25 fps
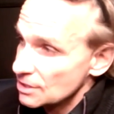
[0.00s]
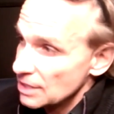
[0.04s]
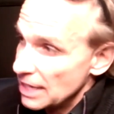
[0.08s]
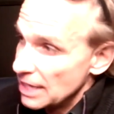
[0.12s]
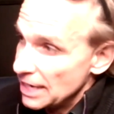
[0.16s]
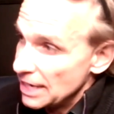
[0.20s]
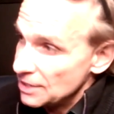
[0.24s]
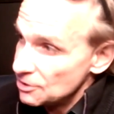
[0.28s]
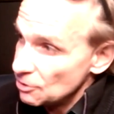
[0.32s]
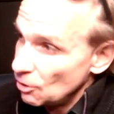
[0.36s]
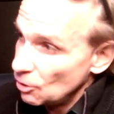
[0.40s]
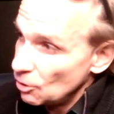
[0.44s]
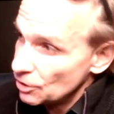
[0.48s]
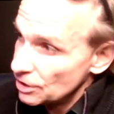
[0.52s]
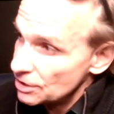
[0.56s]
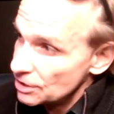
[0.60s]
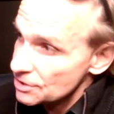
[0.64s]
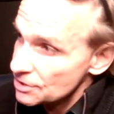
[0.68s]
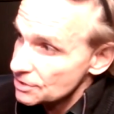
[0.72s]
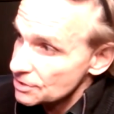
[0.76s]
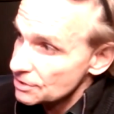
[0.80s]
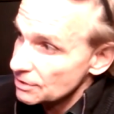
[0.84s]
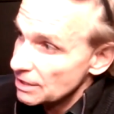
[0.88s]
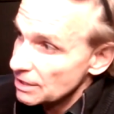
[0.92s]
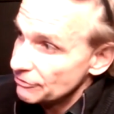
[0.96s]

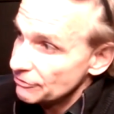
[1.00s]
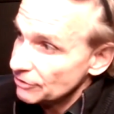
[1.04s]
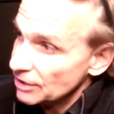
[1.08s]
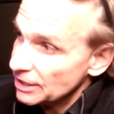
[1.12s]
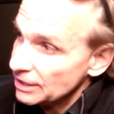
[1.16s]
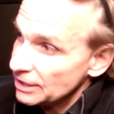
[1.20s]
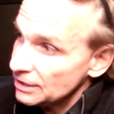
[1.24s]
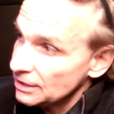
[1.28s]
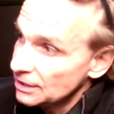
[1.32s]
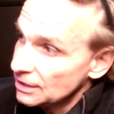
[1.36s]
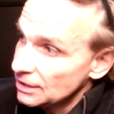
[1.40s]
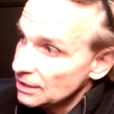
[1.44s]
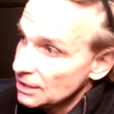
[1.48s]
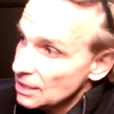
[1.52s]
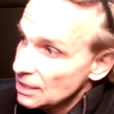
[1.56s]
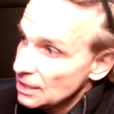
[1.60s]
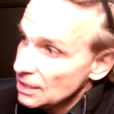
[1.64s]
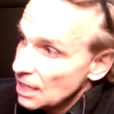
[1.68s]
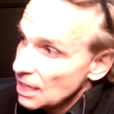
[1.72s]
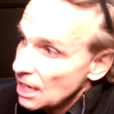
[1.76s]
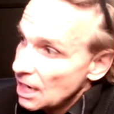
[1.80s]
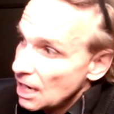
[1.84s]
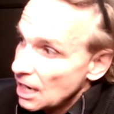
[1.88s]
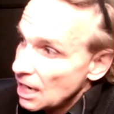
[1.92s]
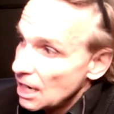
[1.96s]
landowners roughly.
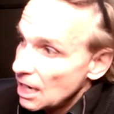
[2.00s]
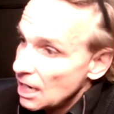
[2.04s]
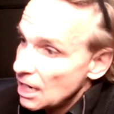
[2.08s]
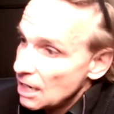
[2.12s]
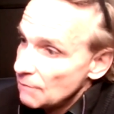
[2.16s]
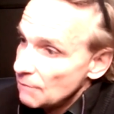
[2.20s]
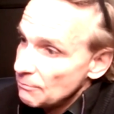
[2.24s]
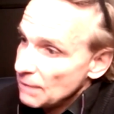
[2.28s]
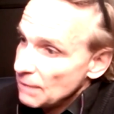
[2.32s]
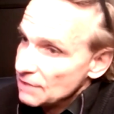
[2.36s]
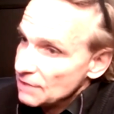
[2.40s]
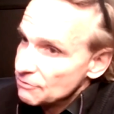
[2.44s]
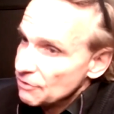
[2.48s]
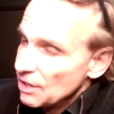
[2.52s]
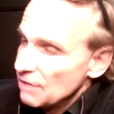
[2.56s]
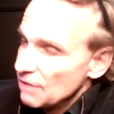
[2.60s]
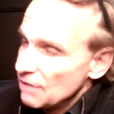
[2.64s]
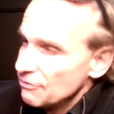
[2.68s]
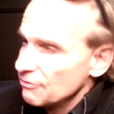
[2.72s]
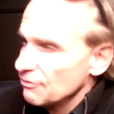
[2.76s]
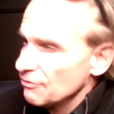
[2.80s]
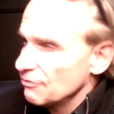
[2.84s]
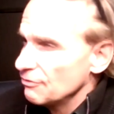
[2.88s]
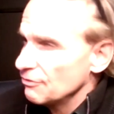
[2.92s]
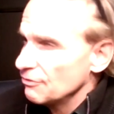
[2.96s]
And we have
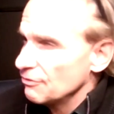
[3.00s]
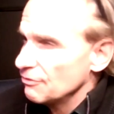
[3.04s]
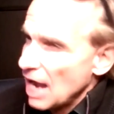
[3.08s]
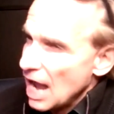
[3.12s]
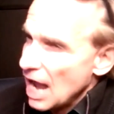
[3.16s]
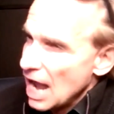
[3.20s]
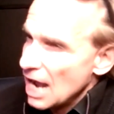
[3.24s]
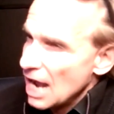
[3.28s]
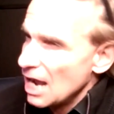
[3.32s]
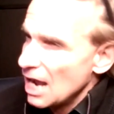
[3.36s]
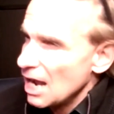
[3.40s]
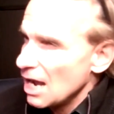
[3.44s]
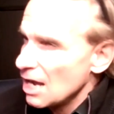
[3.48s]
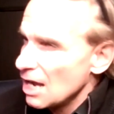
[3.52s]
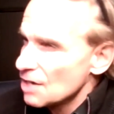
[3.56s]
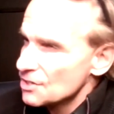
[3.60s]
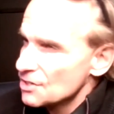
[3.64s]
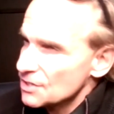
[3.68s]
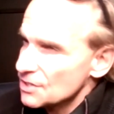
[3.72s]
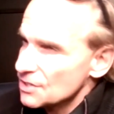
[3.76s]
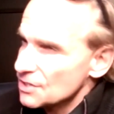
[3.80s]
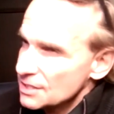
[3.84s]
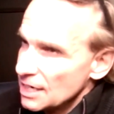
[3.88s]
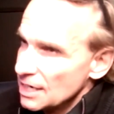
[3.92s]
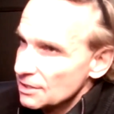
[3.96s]

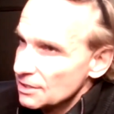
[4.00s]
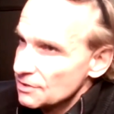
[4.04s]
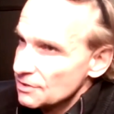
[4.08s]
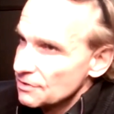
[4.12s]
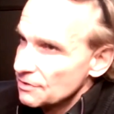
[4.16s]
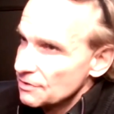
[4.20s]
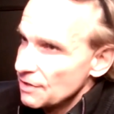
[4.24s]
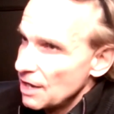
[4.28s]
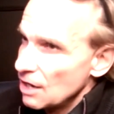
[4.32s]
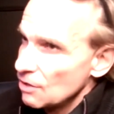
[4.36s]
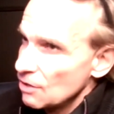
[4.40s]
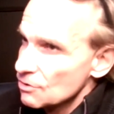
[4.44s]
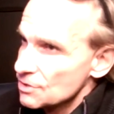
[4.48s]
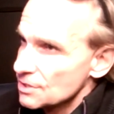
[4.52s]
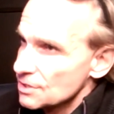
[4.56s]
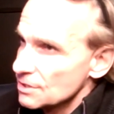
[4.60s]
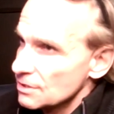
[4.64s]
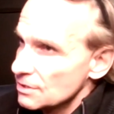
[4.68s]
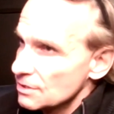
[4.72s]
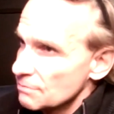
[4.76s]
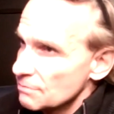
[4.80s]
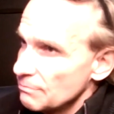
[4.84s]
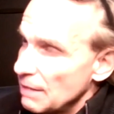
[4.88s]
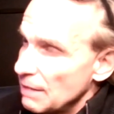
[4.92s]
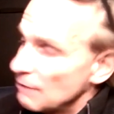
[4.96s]

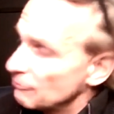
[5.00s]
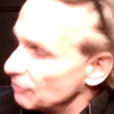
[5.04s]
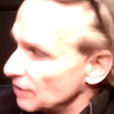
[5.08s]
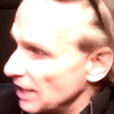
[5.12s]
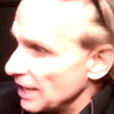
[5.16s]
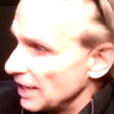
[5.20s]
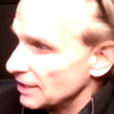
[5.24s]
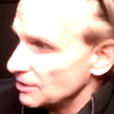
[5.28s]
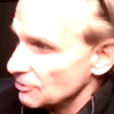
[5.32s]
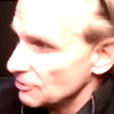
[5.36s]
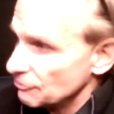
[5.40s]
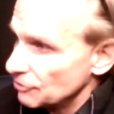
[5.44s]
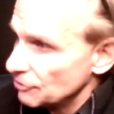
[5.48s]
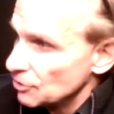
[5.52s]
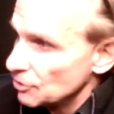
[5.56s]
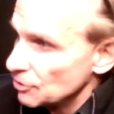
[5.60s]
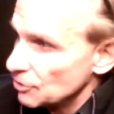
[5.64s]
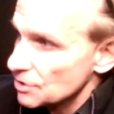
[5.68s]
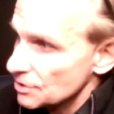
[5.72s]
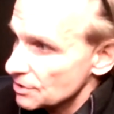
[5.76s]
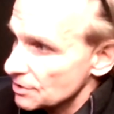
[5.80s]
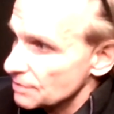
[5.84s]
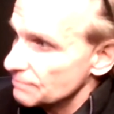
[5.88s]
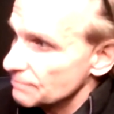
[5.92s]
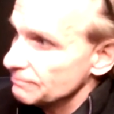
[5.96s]
600,000 monthly active
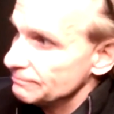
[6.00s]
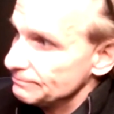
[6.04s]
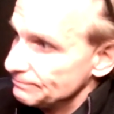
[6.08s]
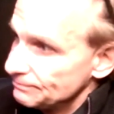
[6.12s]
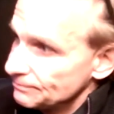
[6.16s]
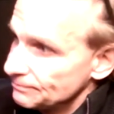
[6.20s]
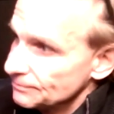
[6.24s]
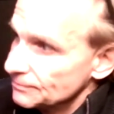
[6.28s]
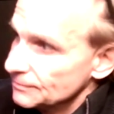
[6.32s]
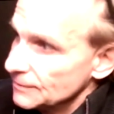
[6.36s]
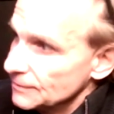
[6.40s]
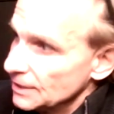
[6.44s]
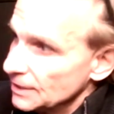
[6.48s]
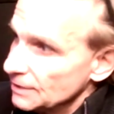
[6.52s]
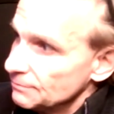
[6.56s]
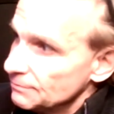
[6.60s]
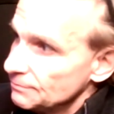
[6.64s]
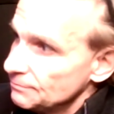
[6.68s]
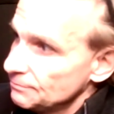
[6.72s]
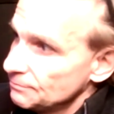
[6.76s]
users. Yeah.